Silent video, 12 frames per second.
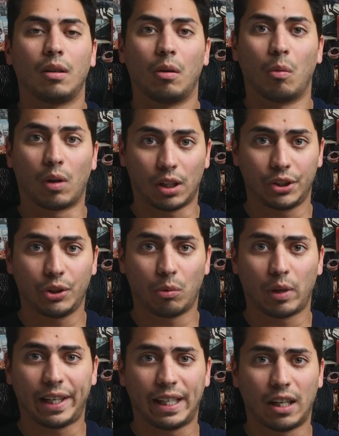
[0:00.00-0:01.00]
What I'll do
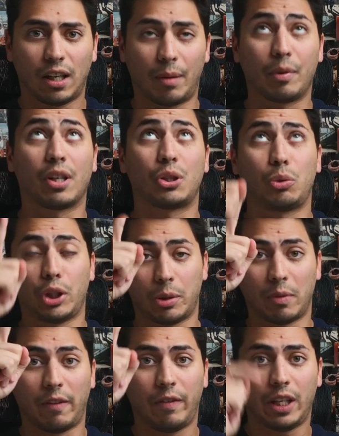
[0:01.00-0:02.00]
right now, I'm gonna switch my
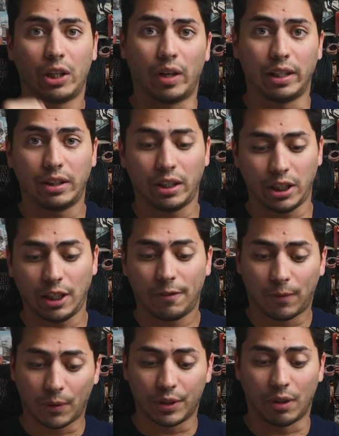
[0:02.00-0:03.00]
video NTG
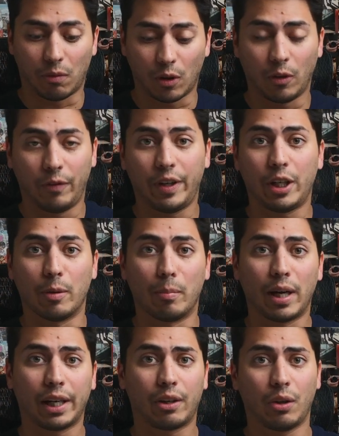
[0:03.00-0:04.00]
for the Rode Video
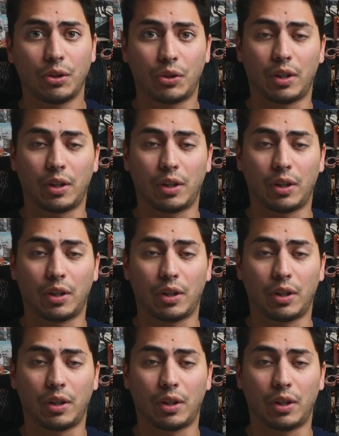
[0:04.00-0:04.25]
Micro so you